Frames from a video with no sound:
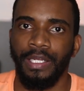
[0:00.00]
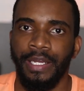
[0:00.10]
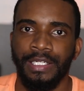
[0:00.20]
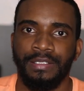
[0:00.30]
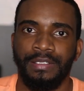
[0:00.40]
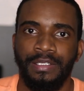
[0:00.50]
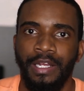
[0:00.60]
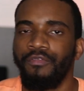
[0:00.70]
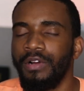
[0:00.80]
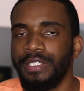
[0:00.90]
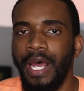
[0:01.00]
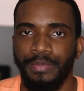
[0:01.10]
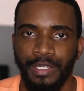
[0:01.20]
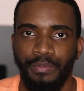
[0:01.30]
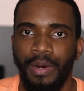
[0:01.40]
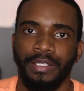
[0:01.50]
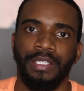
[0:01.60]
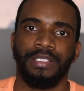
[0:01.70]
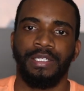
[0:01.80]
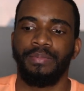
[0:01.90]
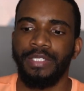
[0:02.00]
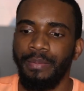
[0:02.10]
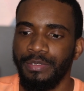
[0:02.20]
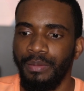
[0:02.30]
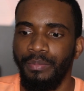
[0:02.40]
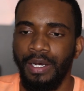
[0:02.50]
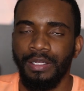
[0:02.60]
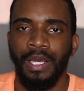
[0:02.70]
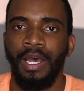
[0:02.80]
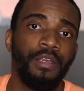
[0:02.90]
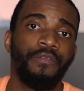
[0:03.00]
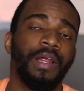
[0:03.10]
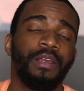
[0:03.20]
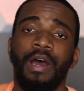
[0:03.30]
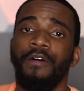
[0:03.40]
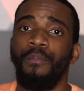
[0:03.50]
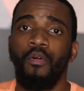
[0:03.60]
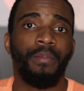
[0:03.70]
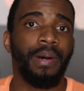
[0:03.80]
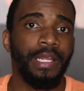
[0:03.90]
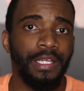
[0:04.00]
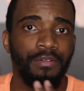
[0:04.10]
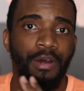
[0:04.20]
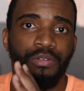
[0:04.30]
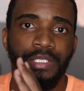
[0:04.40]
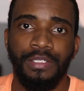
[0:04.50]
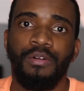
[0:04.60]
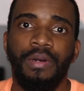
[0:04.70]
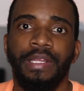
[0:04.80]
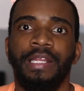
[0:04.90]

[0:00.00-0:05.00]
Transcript: Like it's different times of the month. And sometimes of the month, you feel like you have more money than you know what to do with.